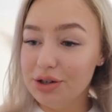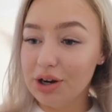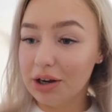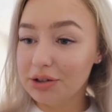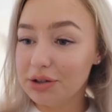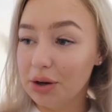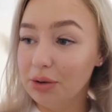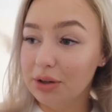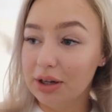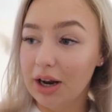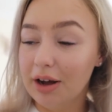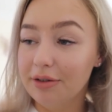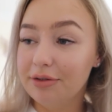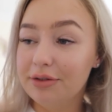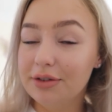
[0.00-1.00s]
just old
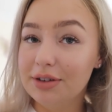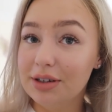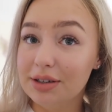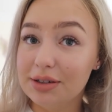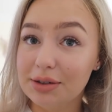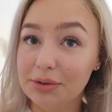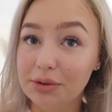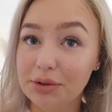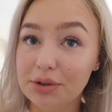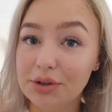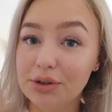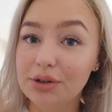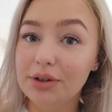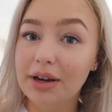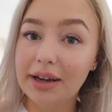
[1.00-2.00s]
enough to still
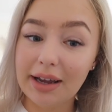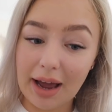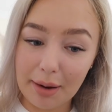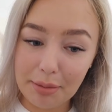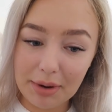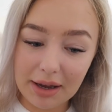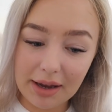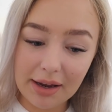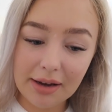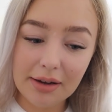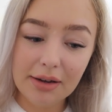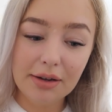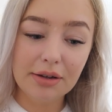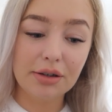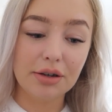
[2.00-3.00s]
do a gap year,
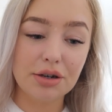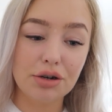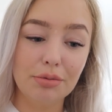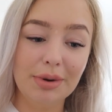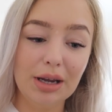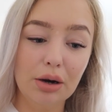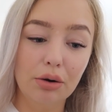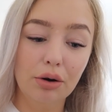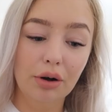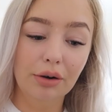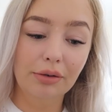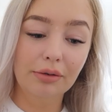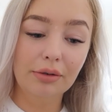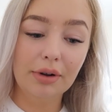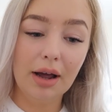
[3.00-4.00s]
so she'll be
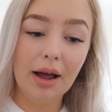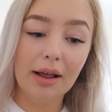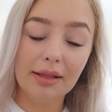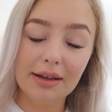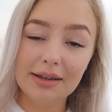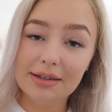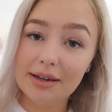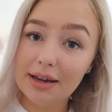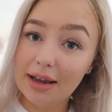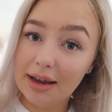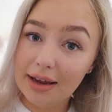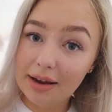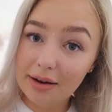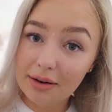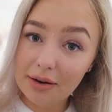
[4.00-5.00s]
gone at least a
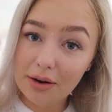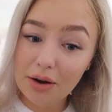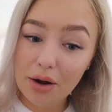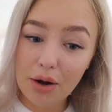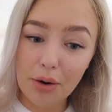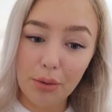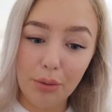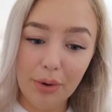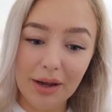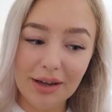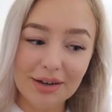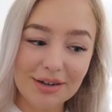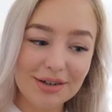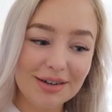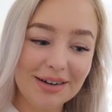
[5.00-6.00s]
year,
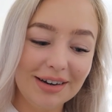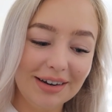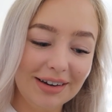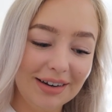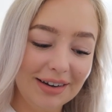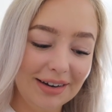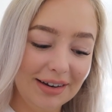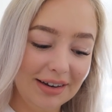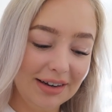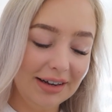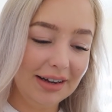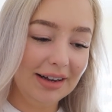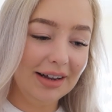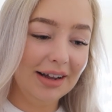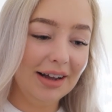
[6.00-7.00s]
which
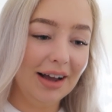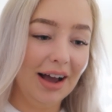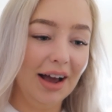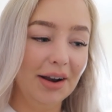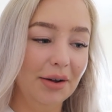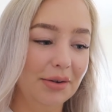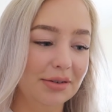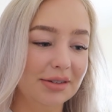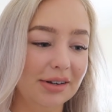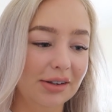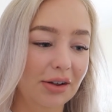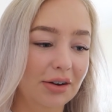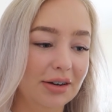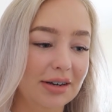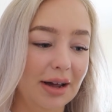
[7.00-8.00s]
I know isn't a
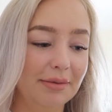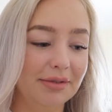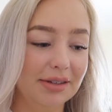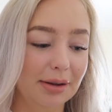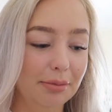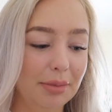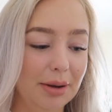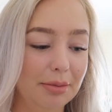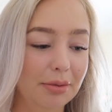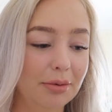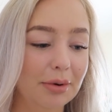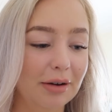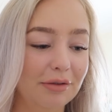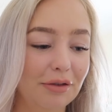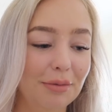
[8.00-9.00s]
lot of time for some people,
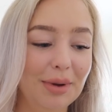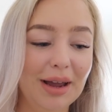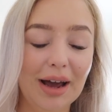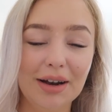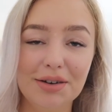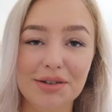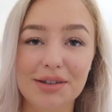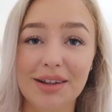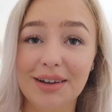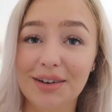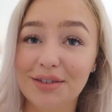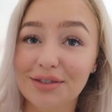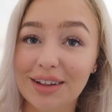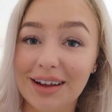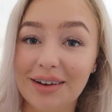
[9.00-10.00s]
but for me, I just think
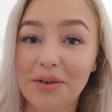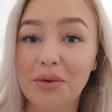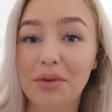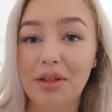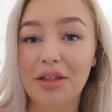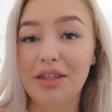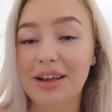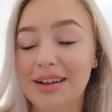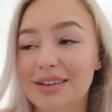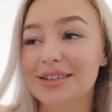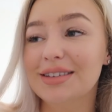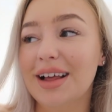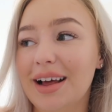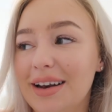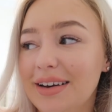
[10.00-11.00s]
of like all the
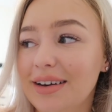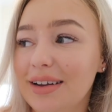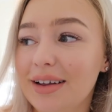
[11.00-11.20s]
things that